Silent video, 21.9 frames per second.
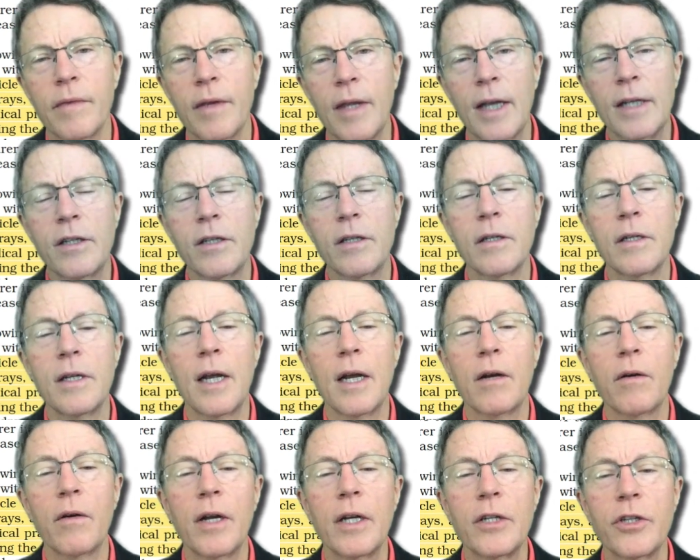that's the
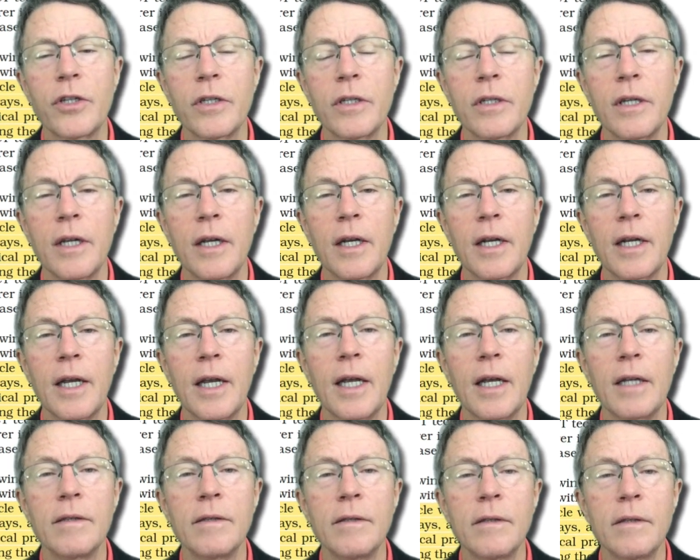digression. And
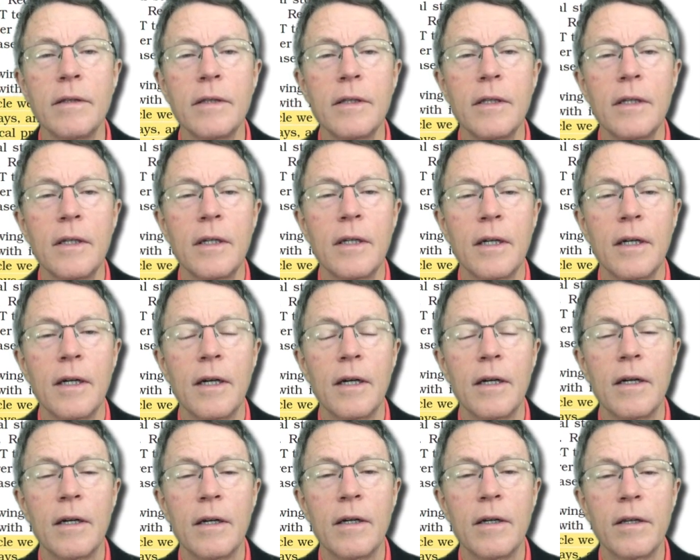again,
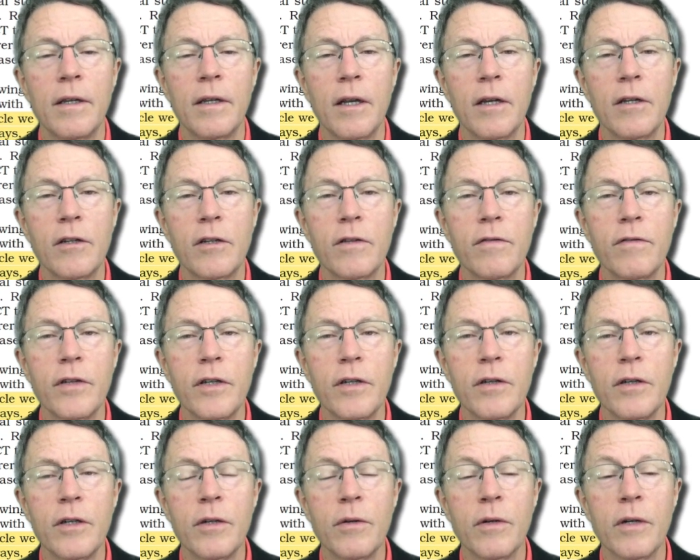uh, those of
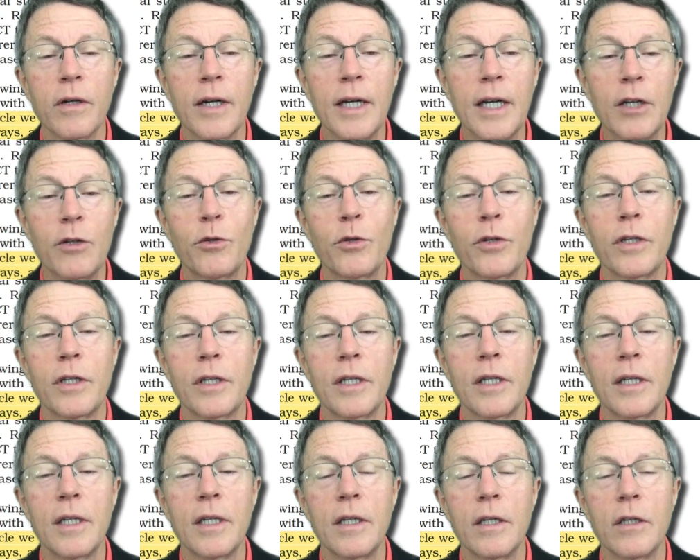you who are
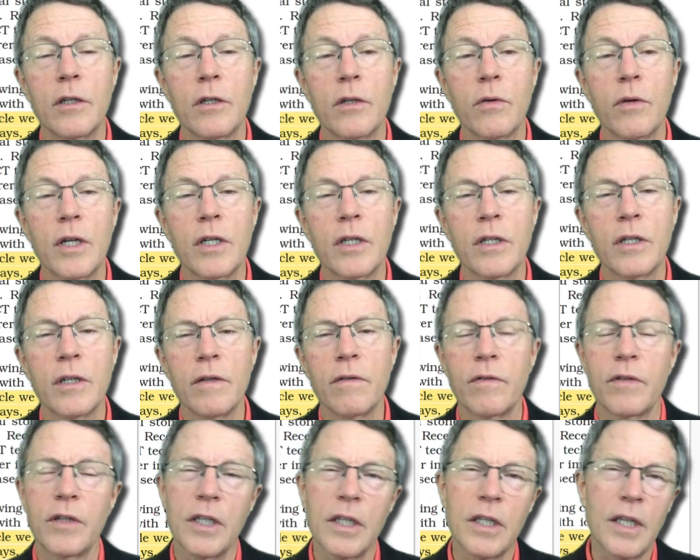interested in this question
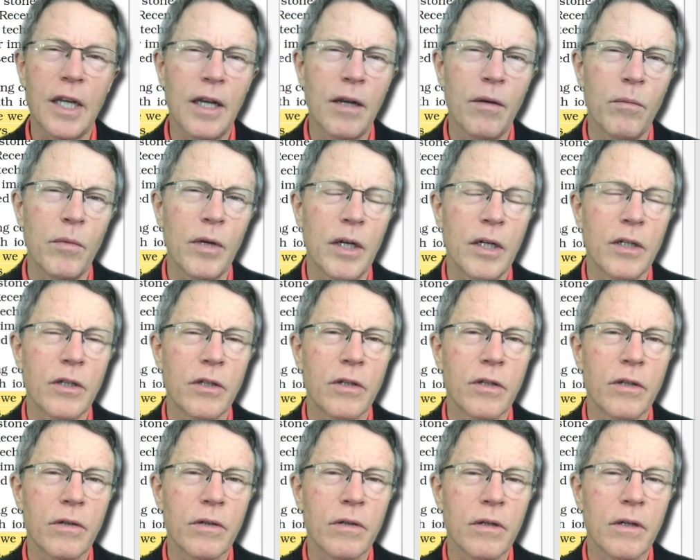of just how
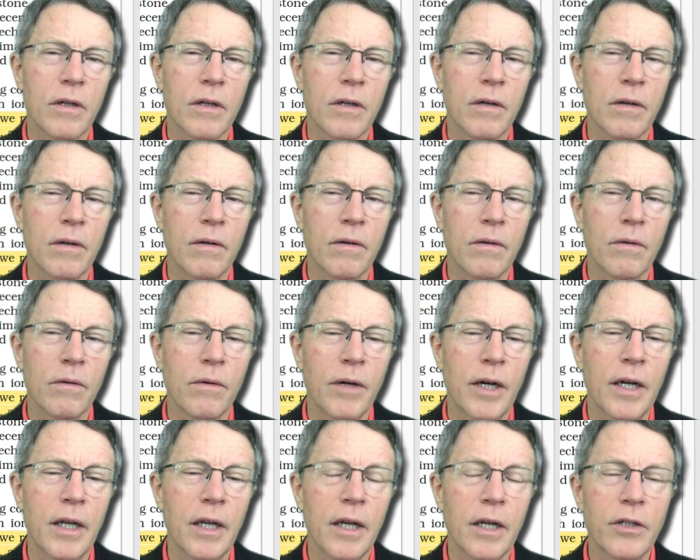much uh,
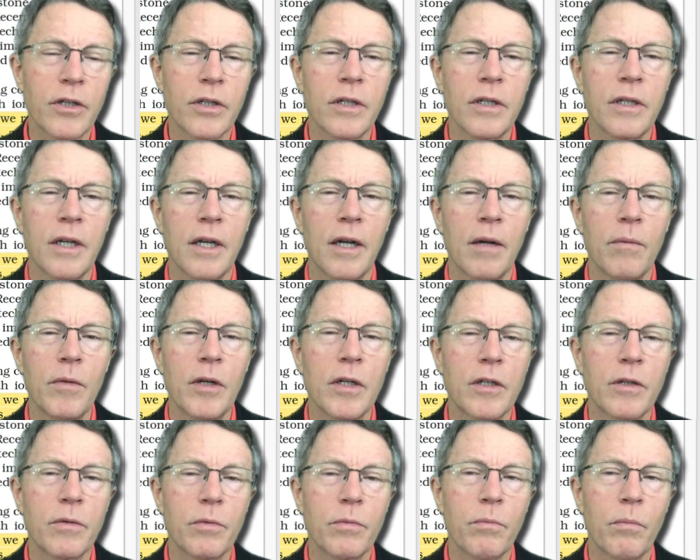radiation, how
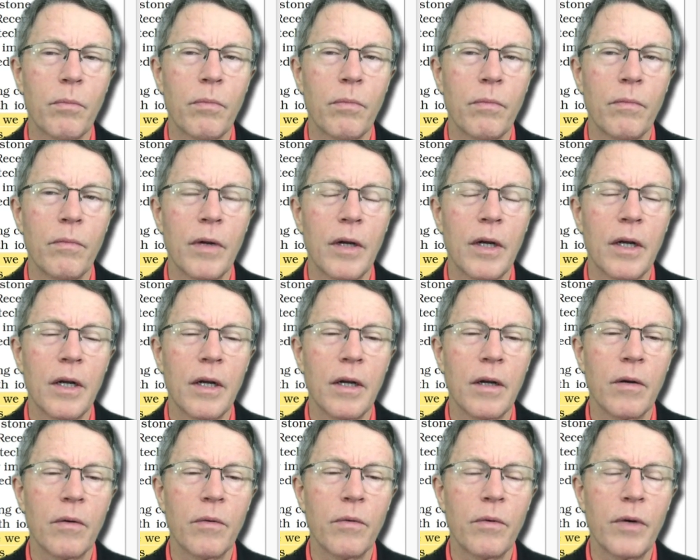much
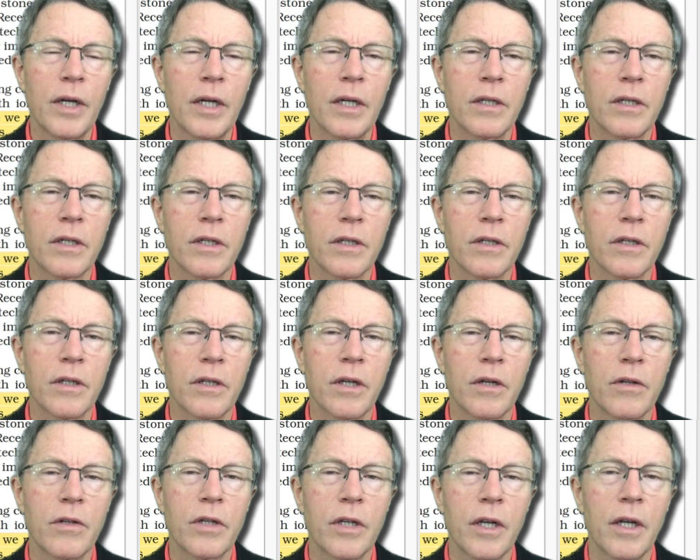uh, risk is
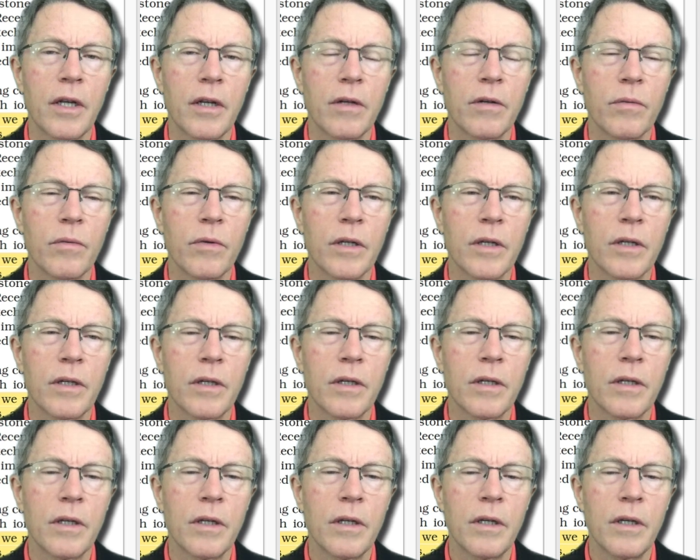associated with
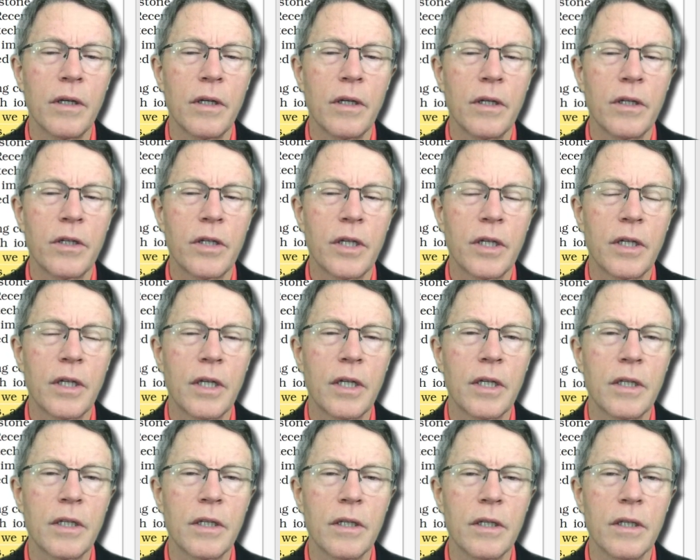CT
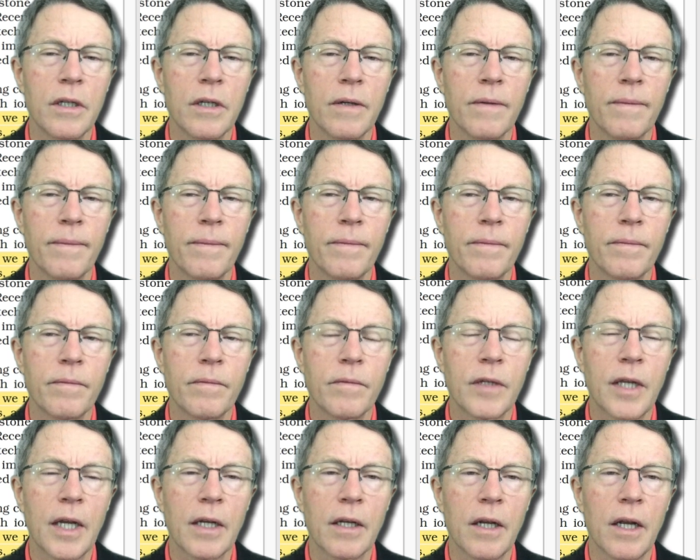um,
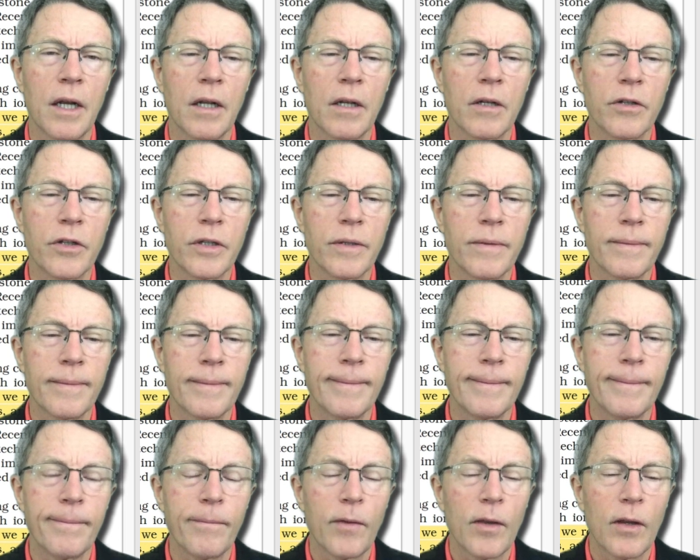technology.
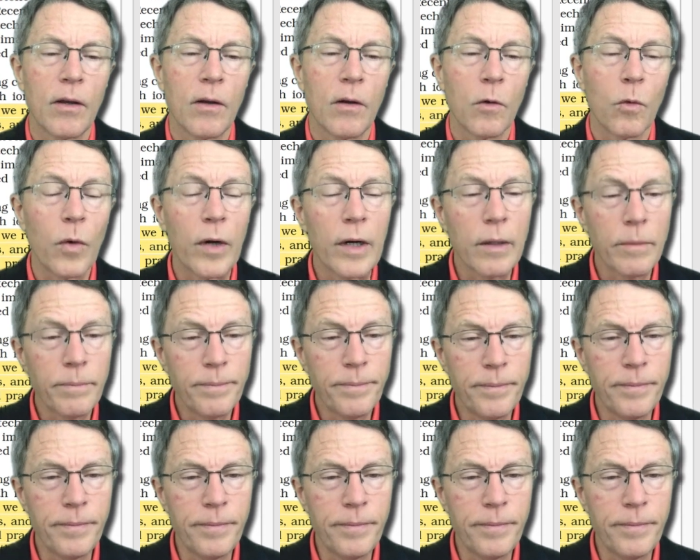Well,